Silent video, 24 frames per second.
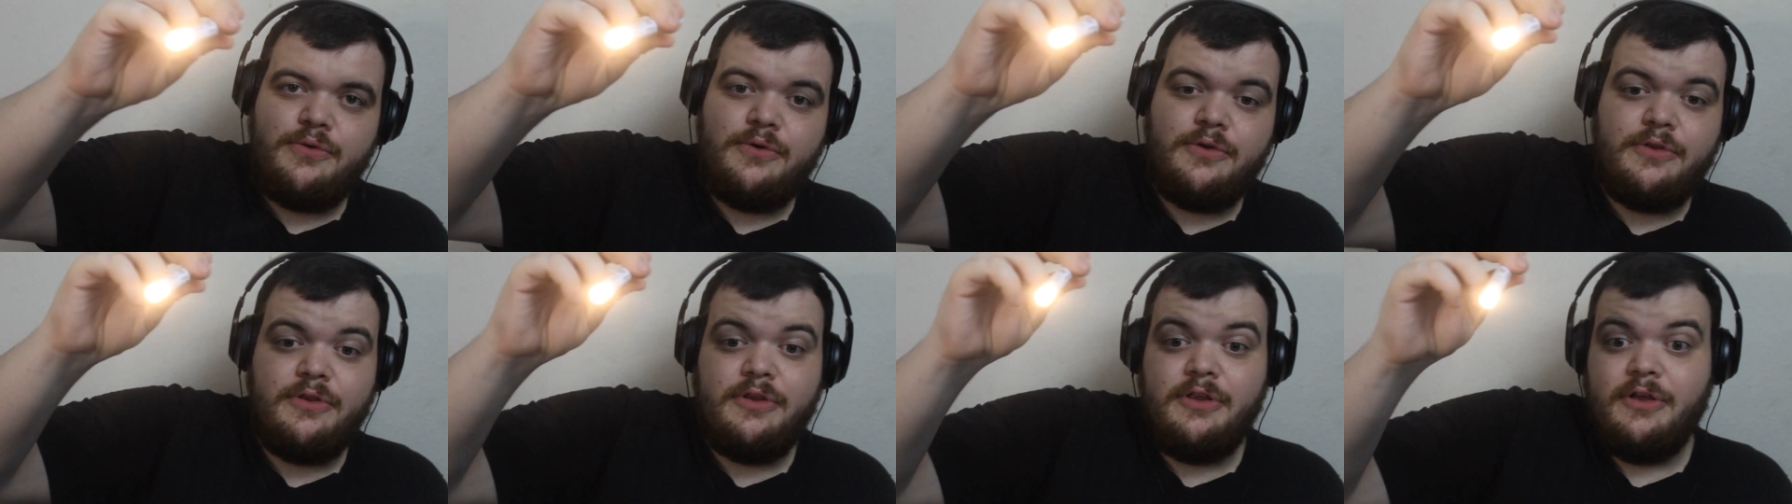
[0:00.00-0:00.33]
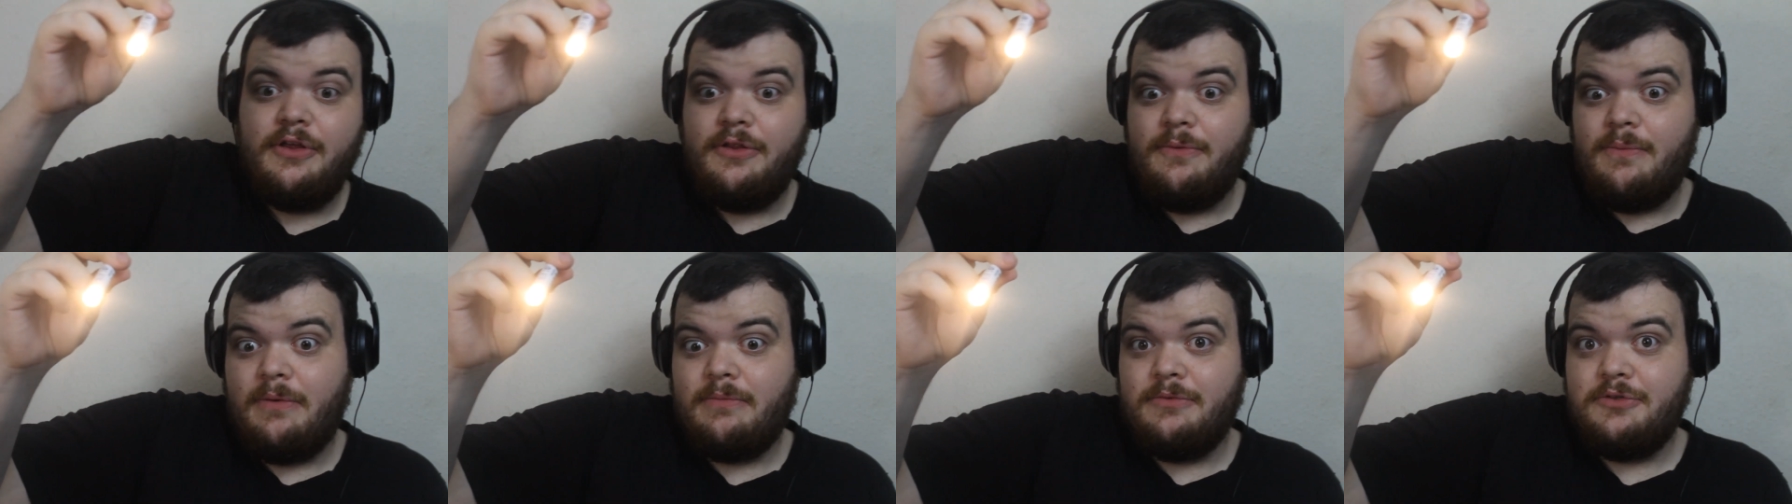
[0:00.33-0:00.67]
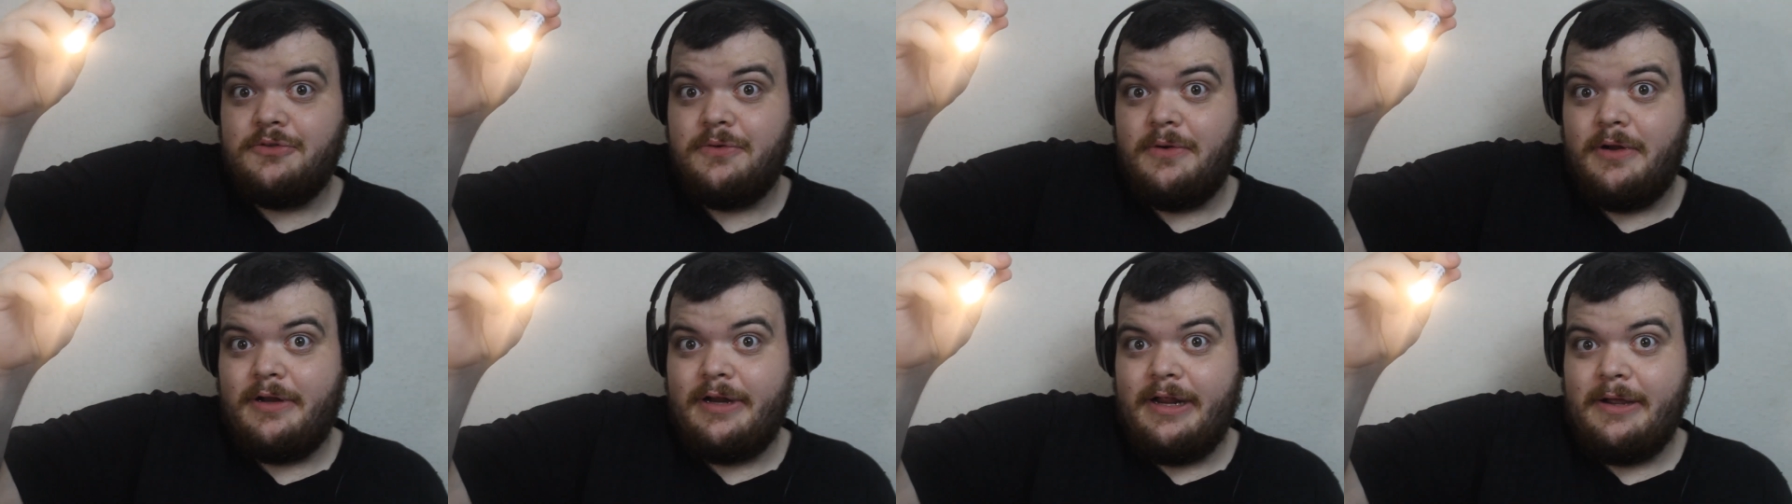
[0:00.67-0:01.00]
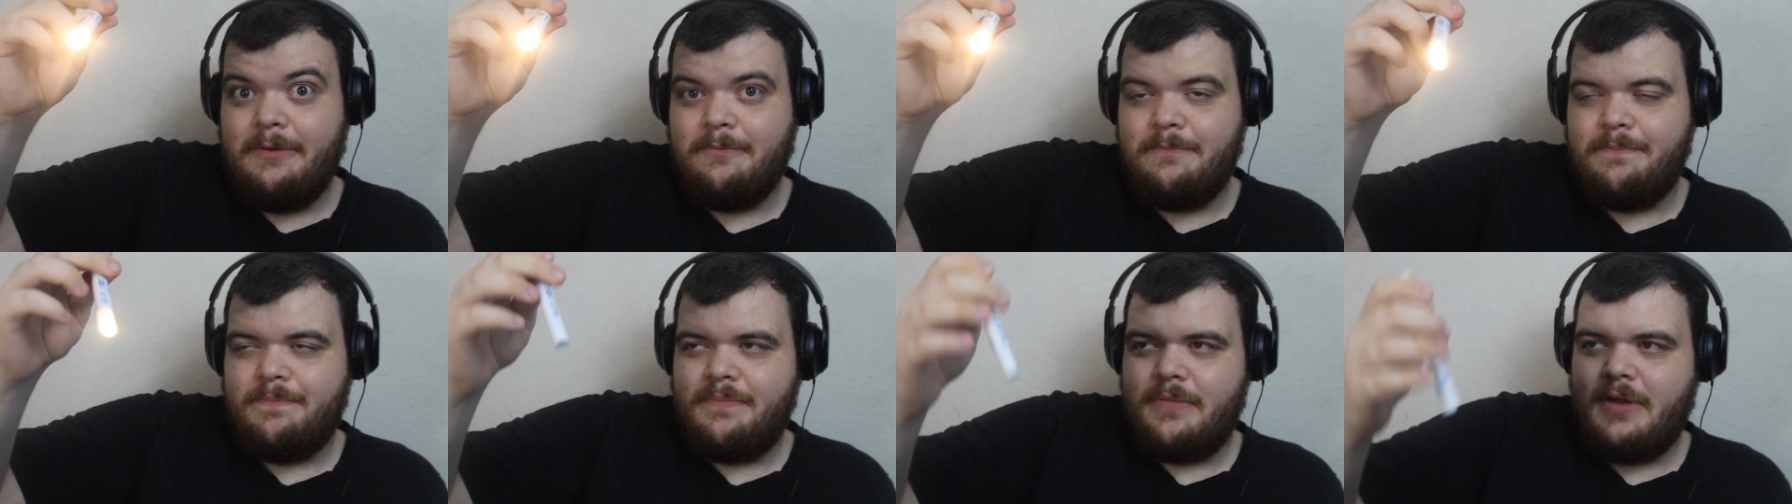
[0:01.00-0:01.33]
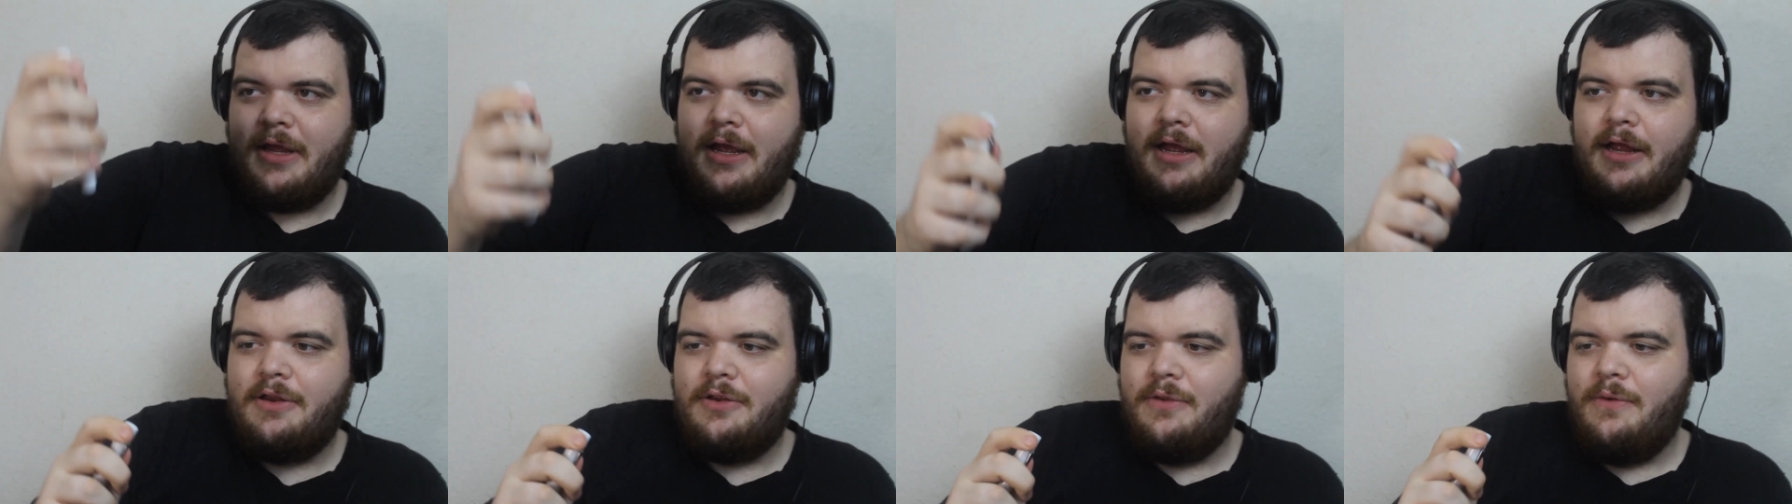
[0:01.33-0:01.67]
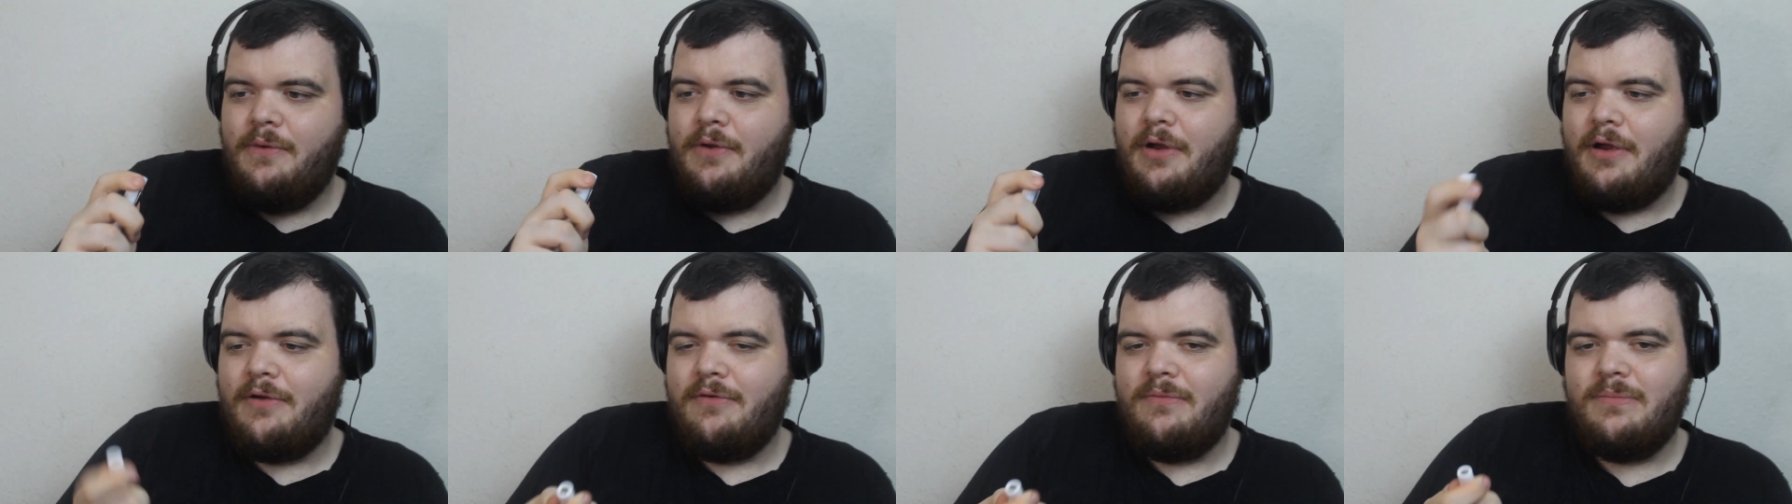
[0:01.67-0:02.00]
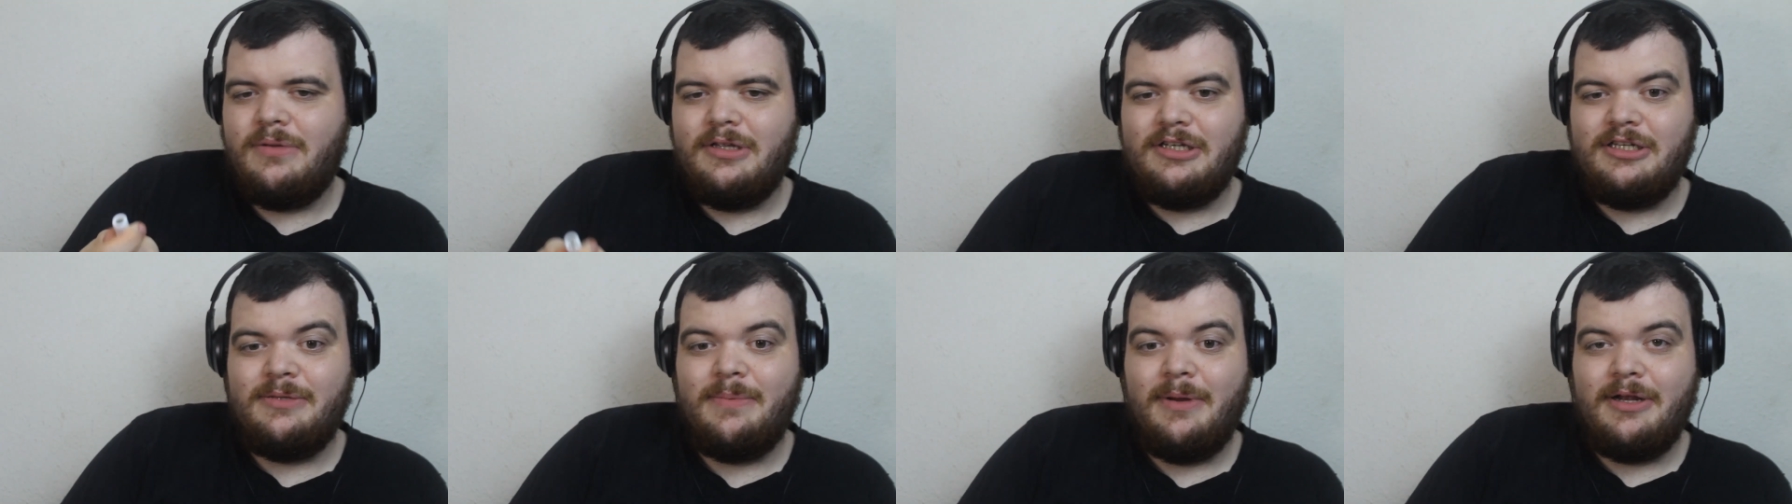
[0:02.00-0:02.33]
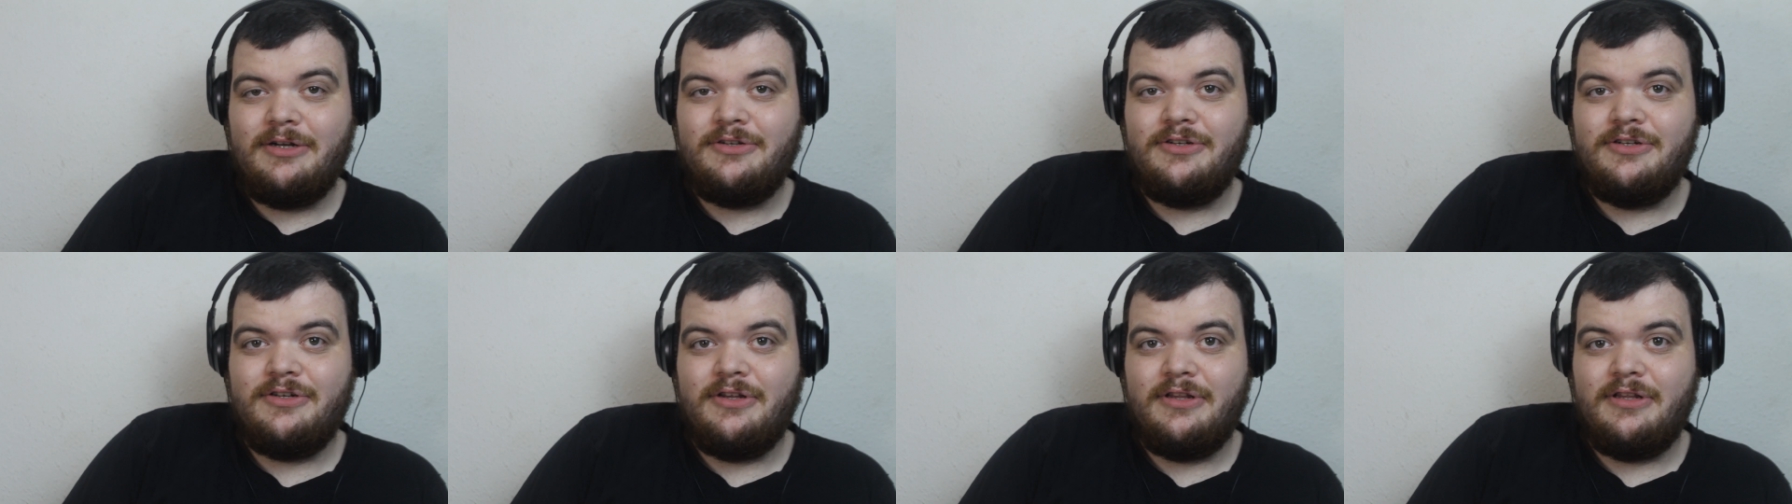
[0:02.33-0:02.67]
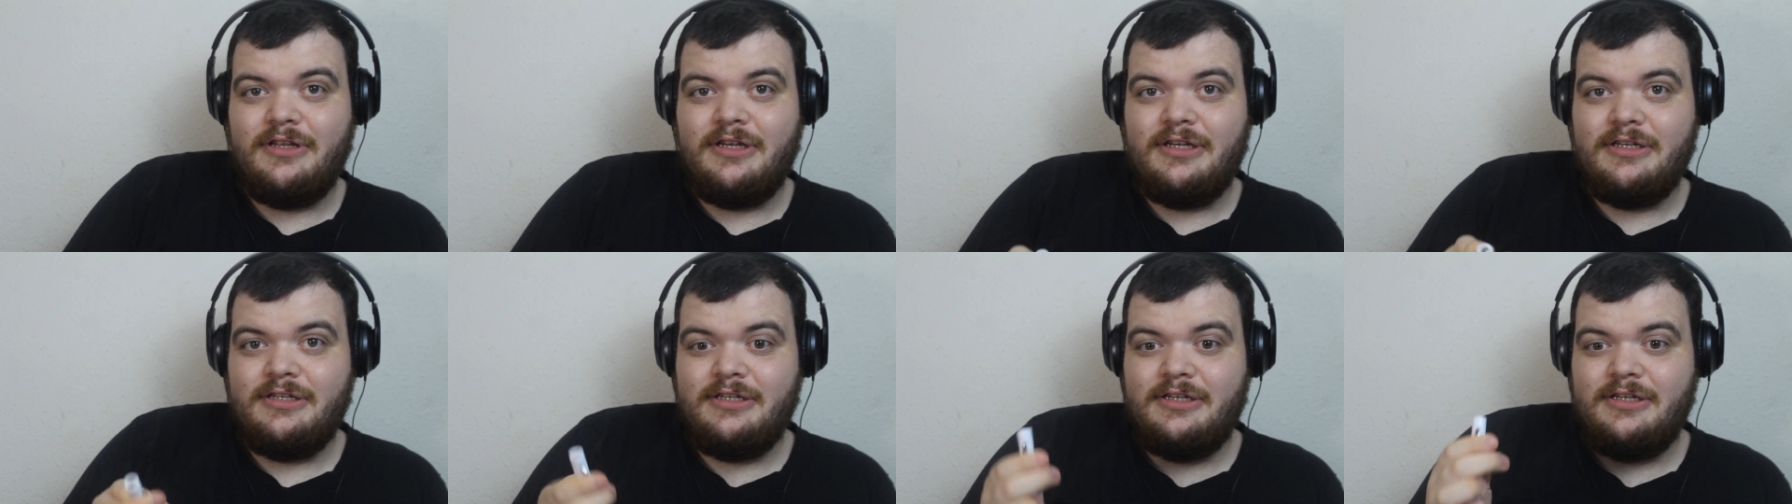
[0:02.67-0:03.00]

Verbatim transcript: the other one was running out, and you can't replace the batteries on these.